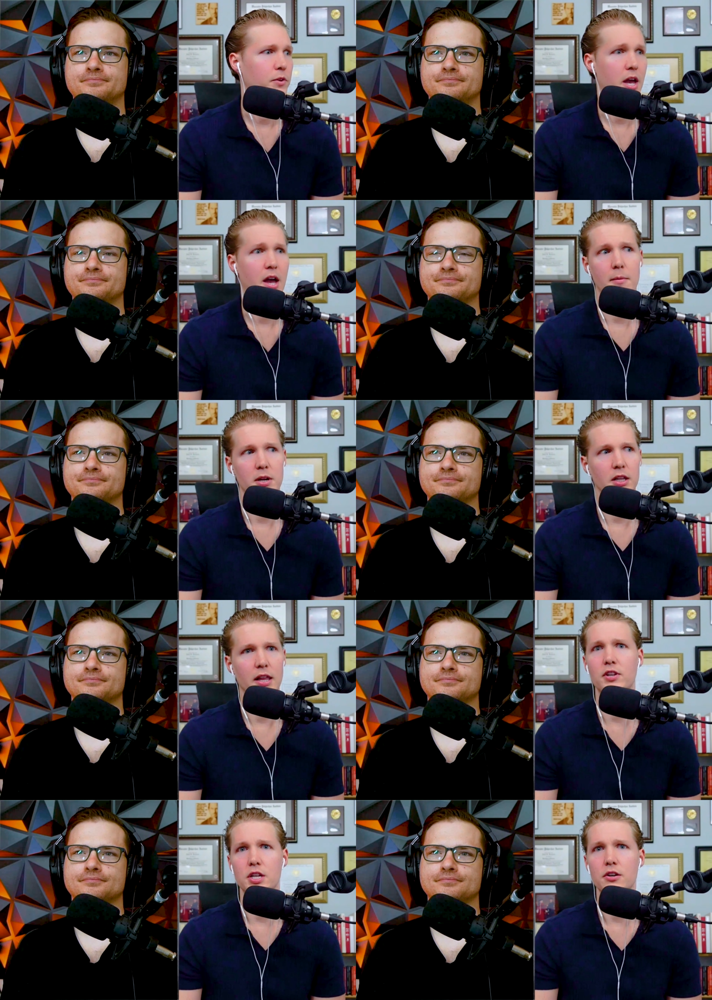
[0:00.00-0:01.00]
Speaker 1: yeah, I mean
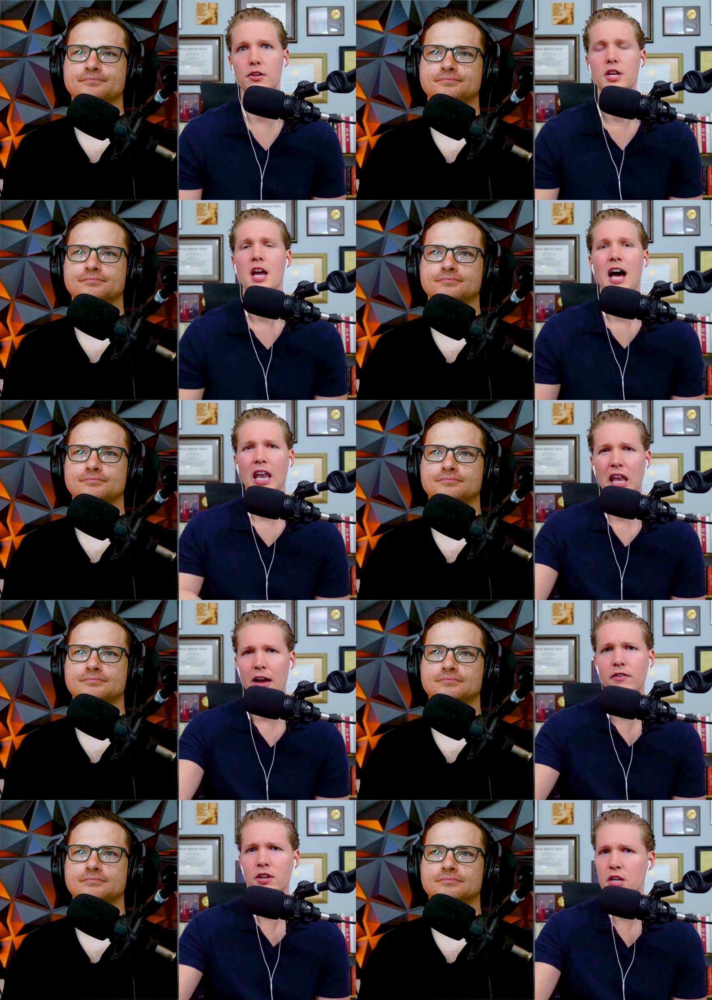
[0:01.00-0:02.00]
11 years.
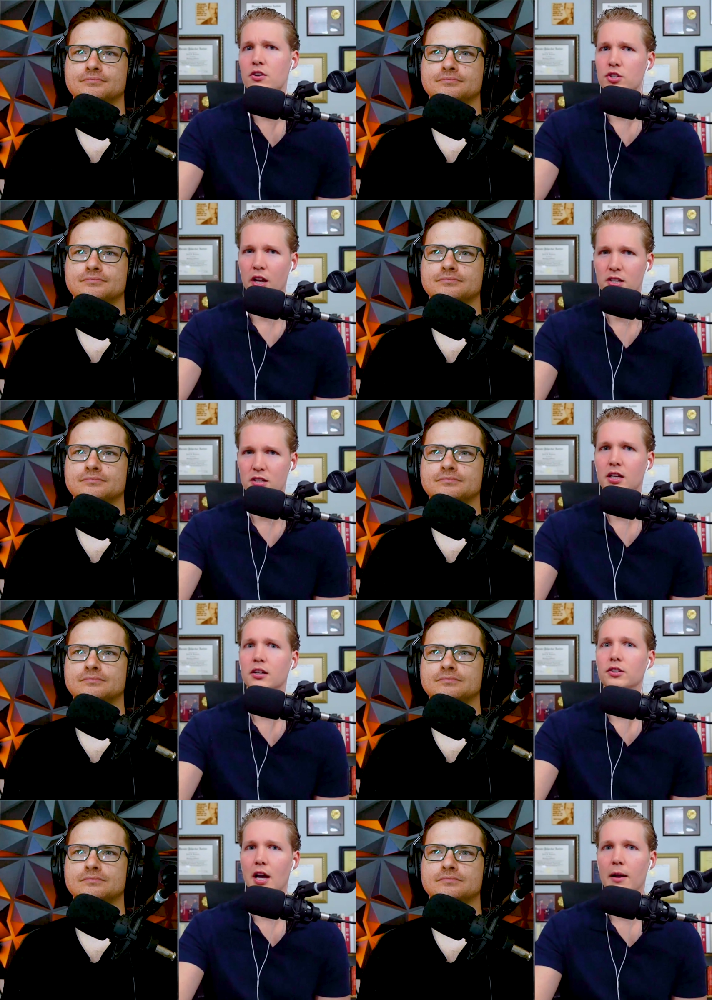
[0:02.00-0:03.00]
11 years not a
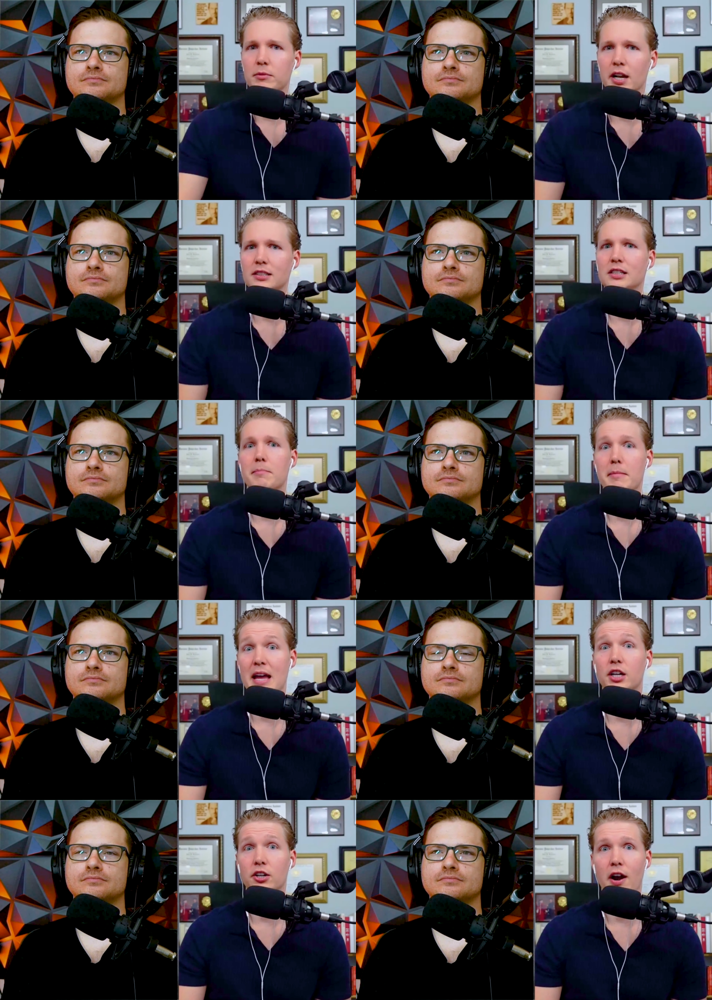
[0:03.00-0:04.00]
single time did I see a
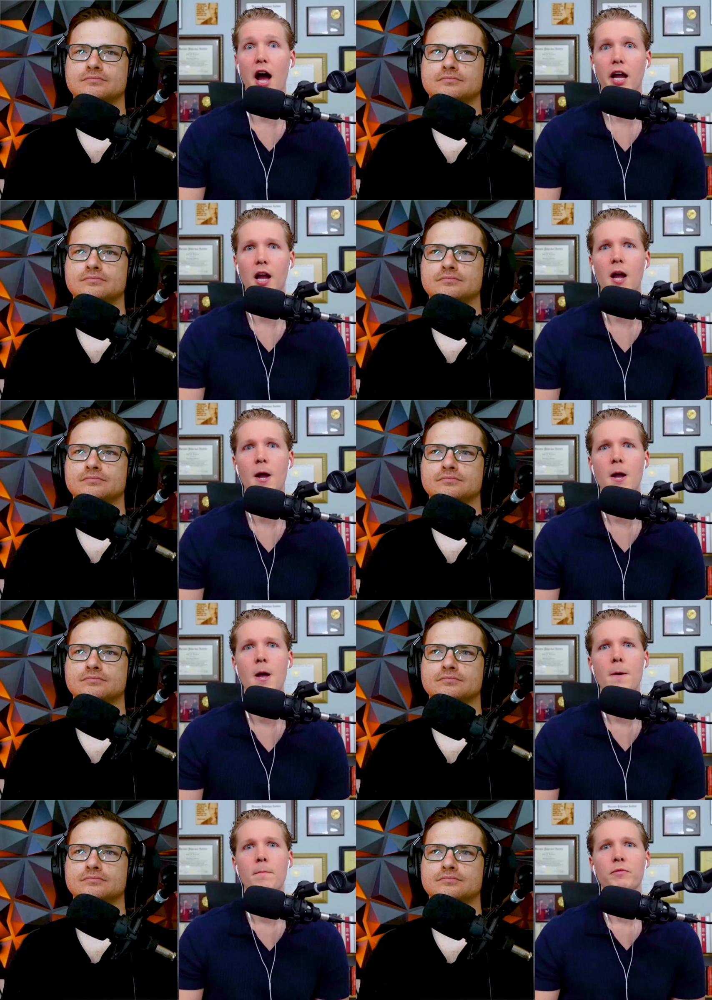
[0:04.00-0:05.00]
man cry.
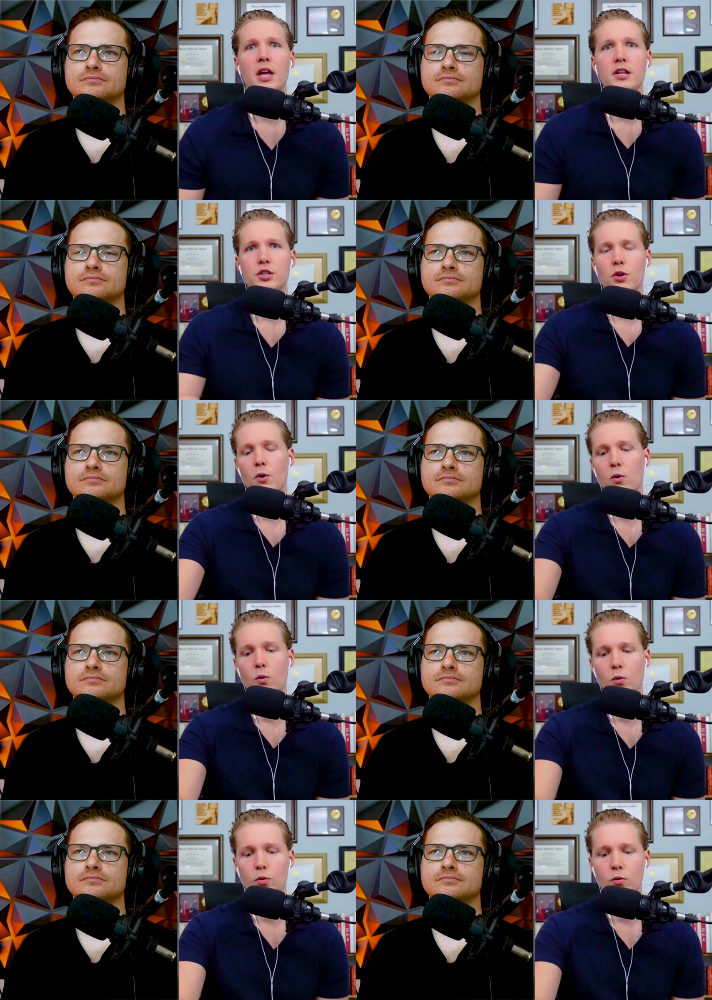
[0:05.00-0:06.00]
And
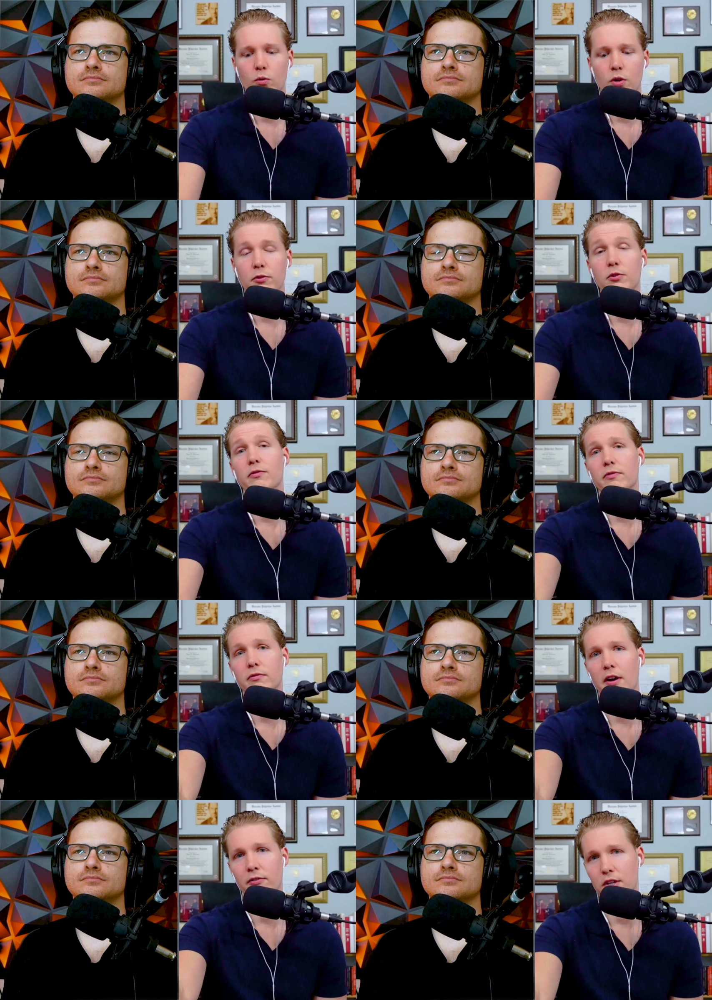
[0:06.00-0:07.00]
so if you've
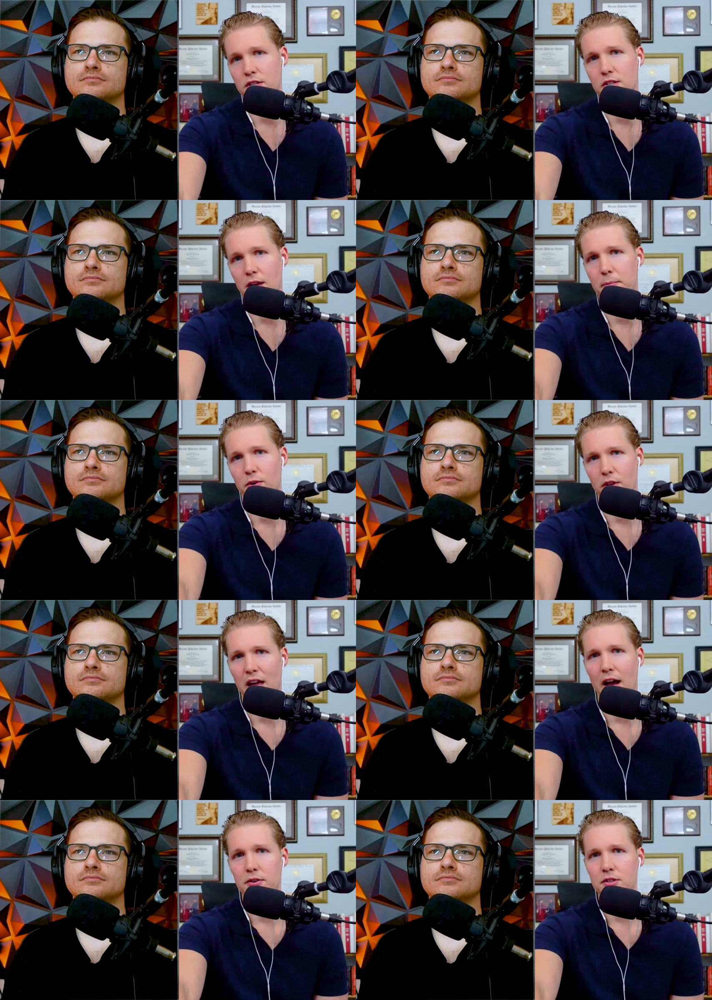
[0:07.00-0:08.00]
ever listened to episode
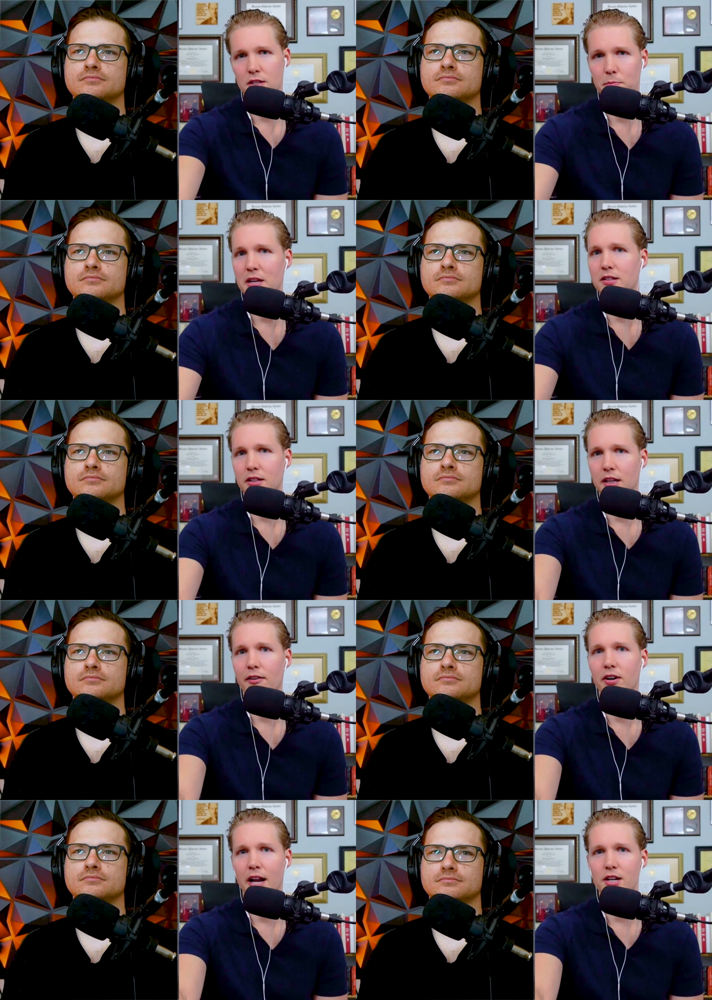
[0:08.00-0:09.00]
1000, it's basically
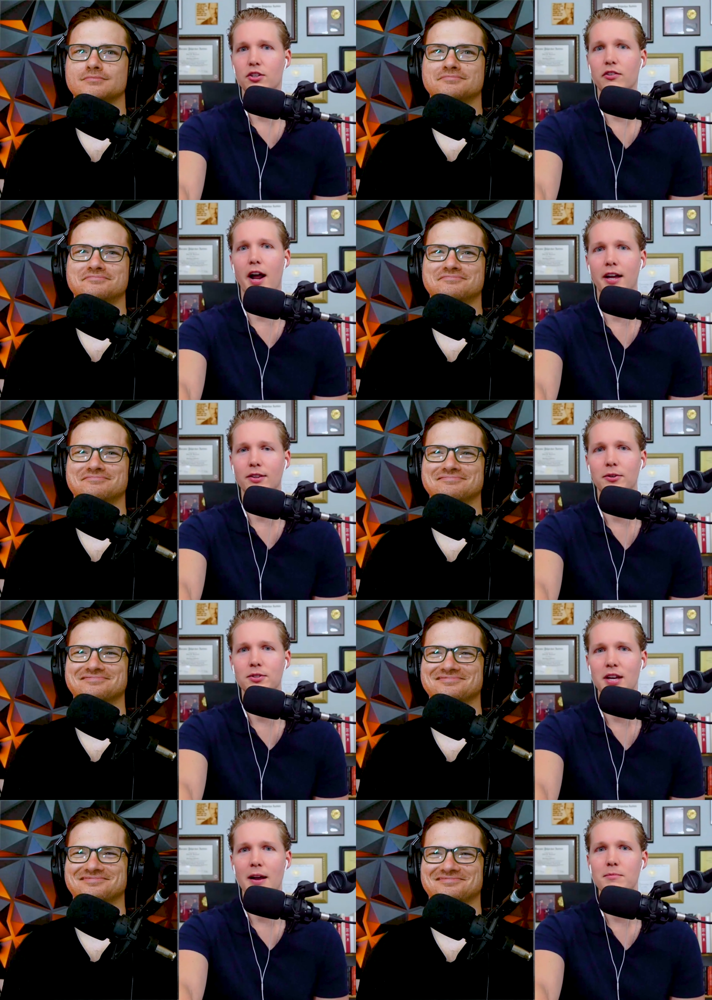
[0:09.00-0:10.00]
Kevin and I just crying the
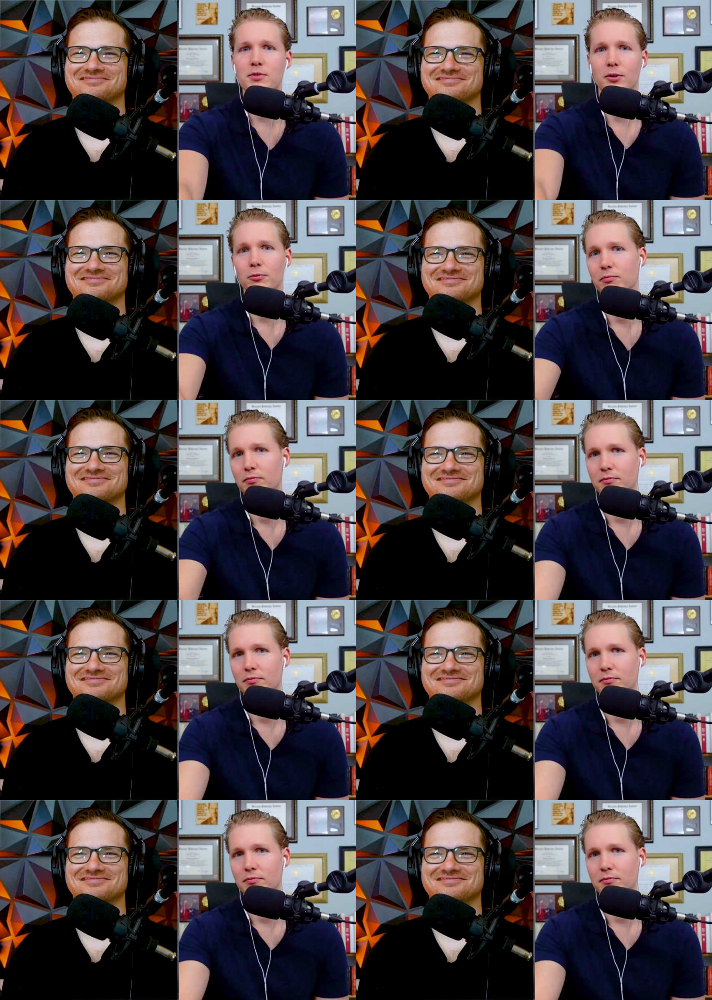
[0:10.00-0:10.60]
whole time. So